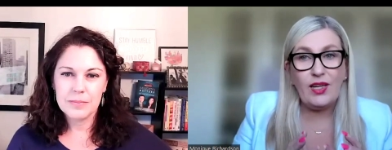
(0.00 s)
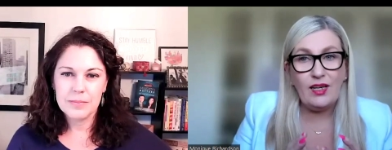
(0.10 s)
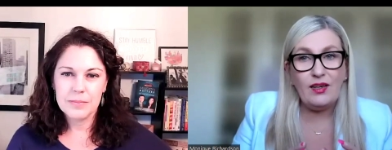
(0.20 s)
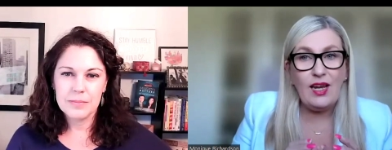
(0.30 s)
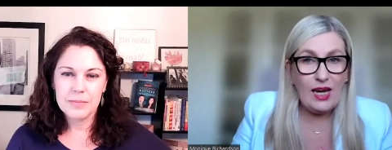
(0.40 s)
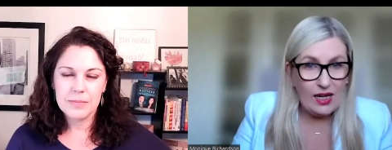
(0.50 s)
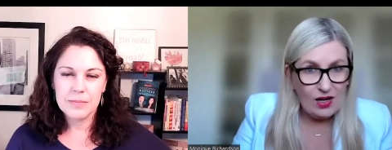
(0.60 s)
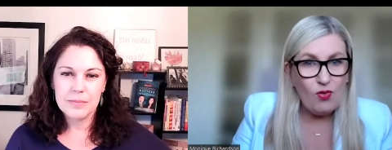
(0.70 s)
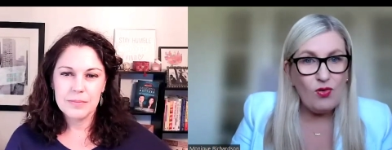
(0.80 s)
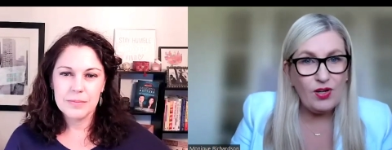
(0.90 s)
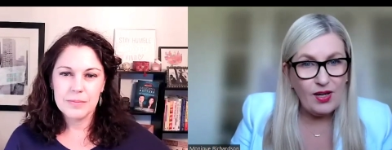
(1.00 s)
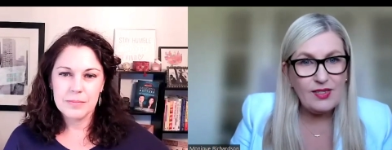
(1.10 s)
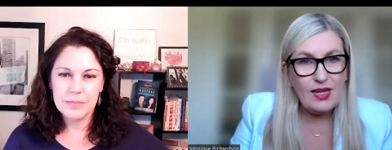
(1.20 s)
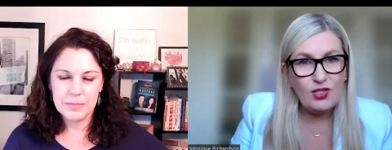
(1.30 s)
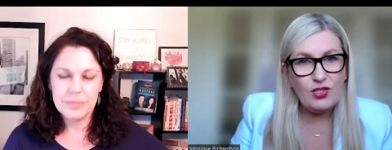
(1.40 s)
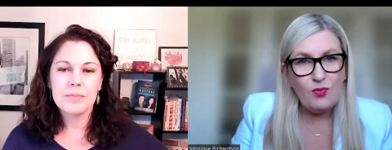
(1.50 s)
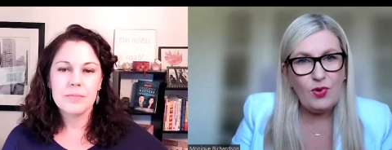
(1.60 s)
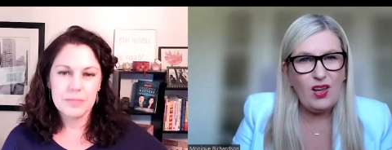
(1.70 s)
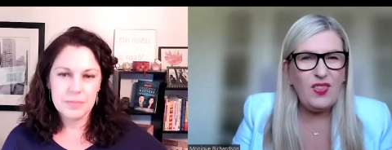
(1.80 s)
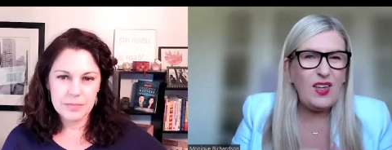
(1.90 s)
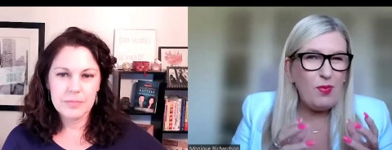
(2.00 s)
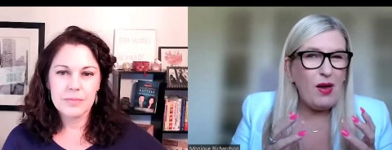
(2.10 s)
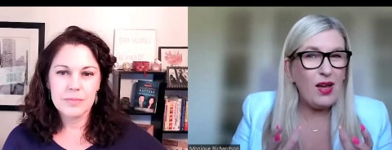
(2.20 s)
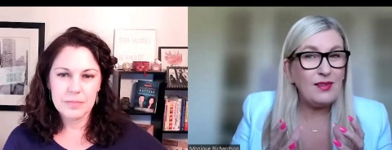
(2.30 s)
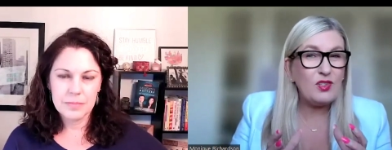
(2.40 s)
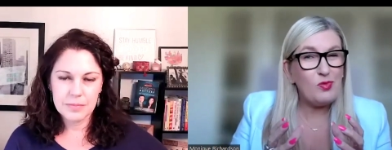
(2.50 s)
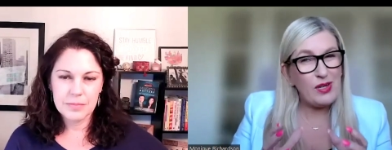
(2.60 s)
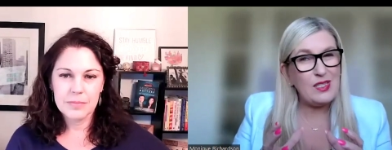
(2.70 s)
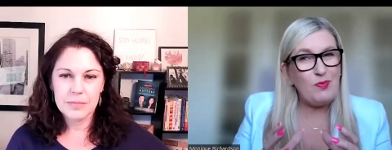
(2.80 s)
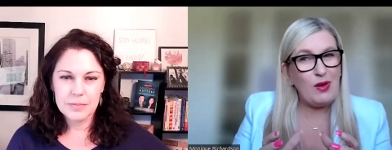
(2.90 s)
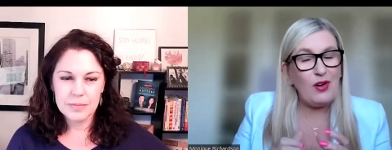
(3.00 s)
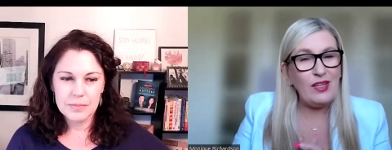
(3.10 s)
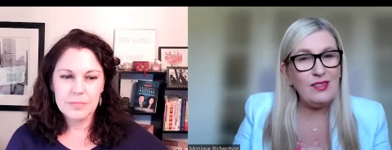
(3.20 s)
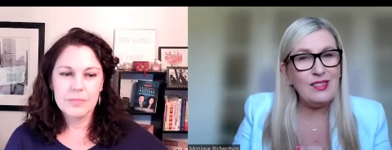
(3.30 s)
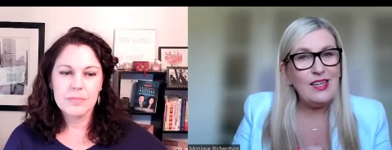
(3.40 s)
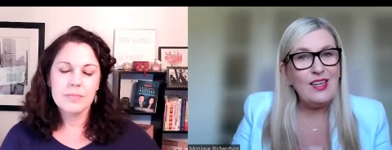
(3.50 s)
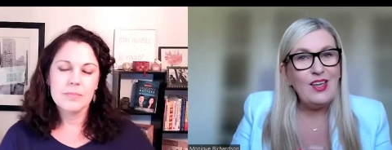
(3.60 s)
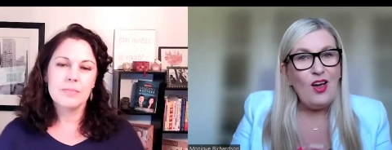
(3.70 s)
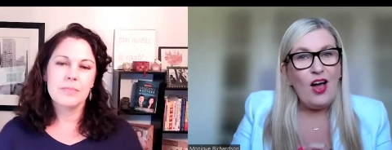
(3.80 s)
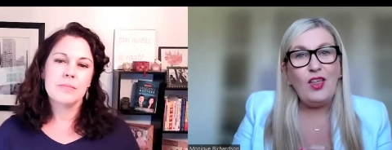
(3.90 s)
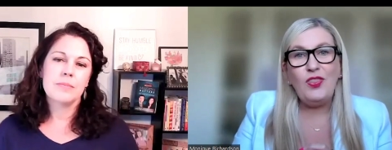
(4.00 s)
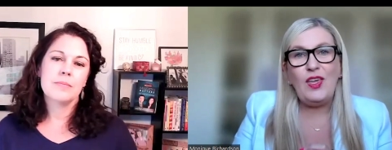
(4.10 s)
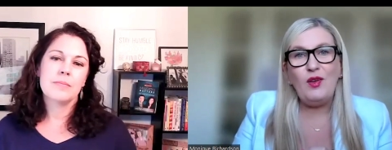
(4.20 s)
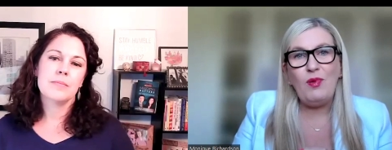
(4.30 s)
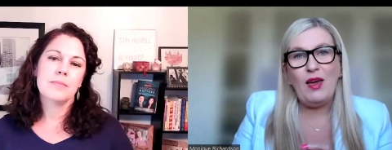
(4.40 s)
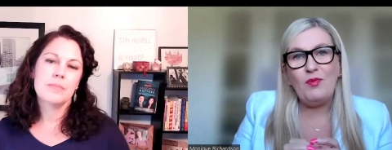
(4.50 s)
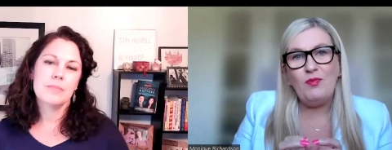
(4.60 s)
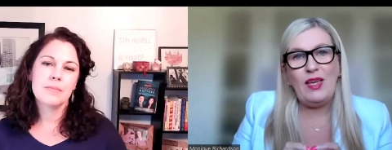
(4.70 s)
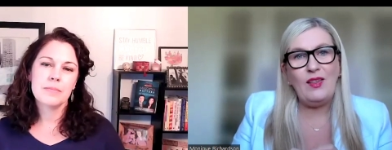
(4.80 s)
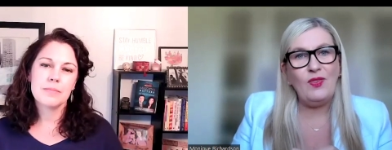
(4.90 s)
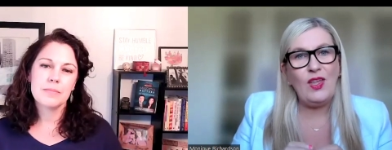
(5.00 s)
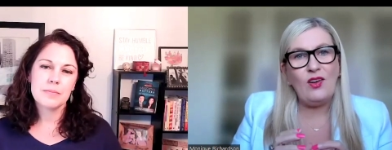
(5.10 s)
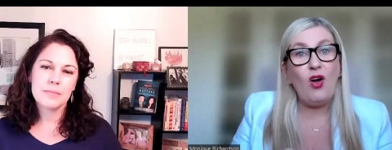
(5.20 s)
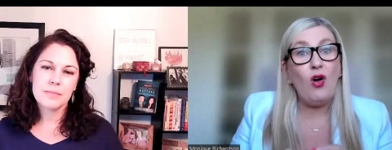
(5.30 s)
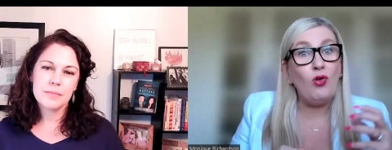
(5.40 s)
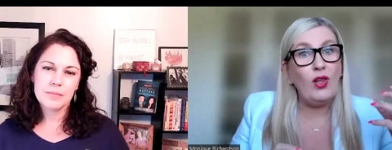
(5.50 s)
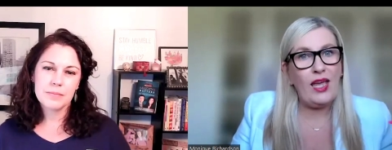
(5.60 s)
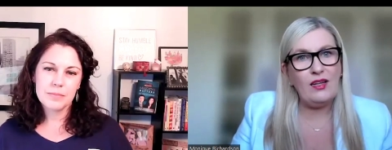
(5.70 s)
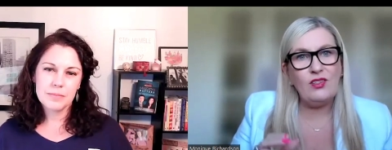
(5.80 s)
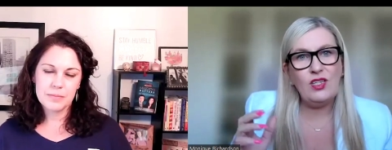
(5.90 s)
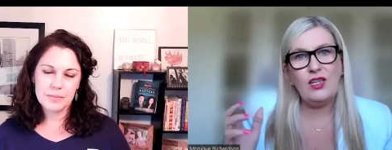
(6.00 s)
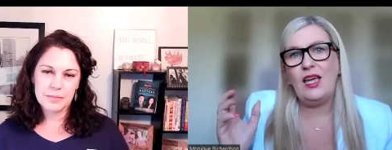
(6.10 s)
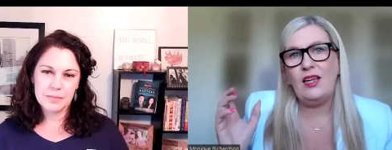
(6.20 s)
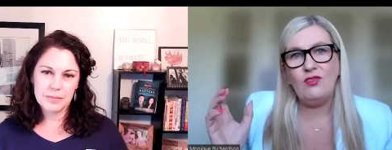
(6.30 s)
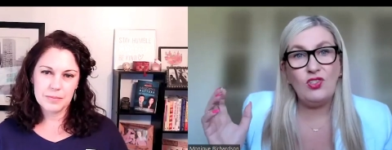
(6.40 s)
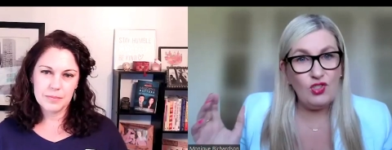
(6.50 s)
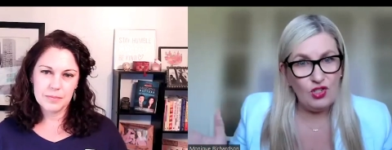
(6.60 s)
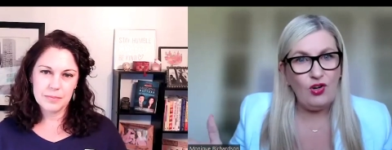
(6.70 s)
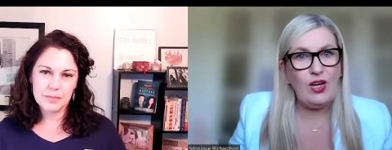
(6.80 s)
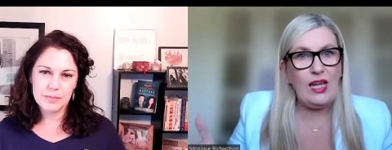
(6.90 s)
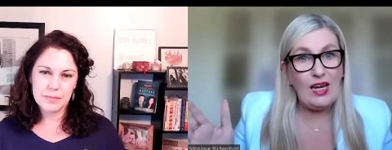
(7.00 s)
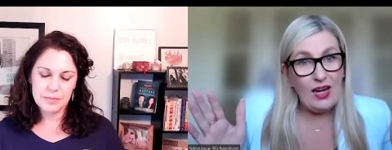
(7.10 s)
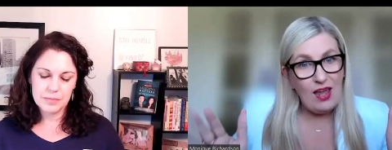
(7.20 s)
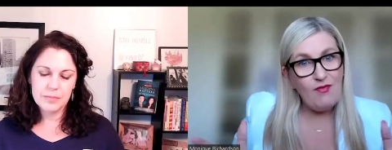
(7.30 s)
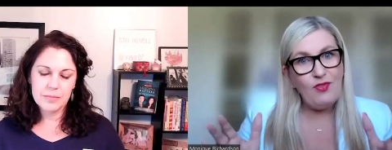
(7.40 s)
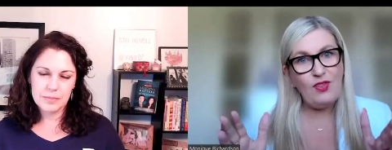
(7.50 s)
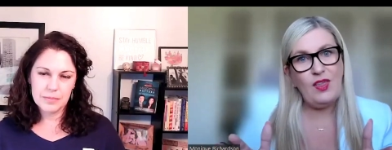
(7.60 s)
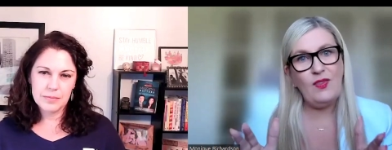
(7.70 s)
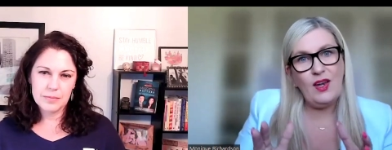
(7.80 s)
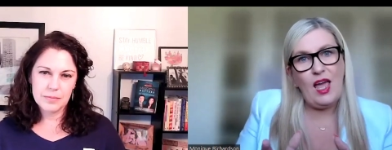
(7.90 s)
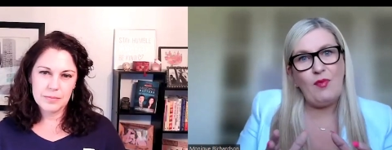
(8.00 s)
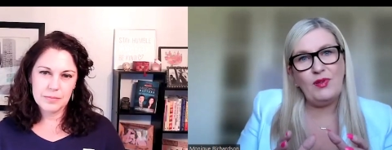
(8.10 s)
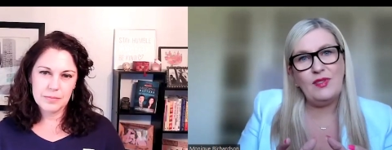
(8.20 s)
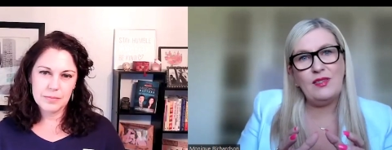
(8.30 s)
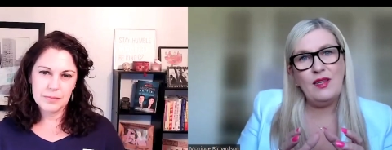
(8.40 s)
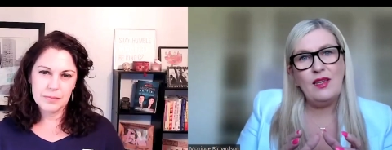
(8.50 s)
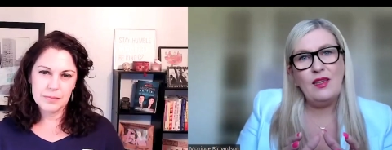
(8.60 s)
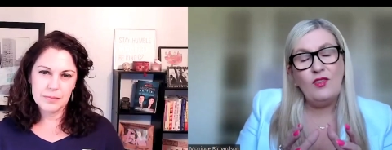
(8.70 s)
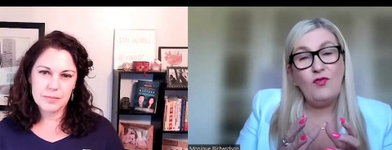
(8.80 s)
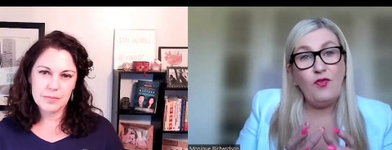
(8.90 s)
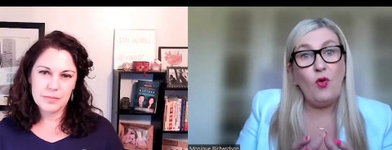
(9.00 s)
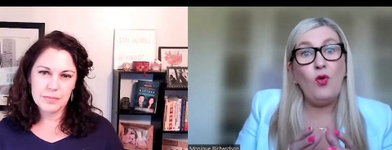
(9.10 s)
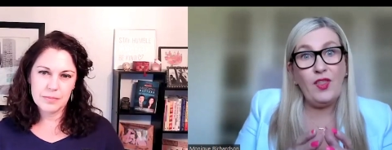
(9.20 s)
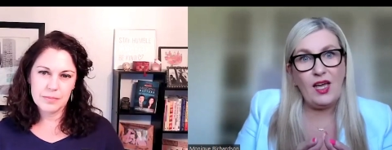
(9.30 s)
Speaker 1: in any organization. And when I think about customer experience, I think about it being that whole end to end journey and everything that happens for the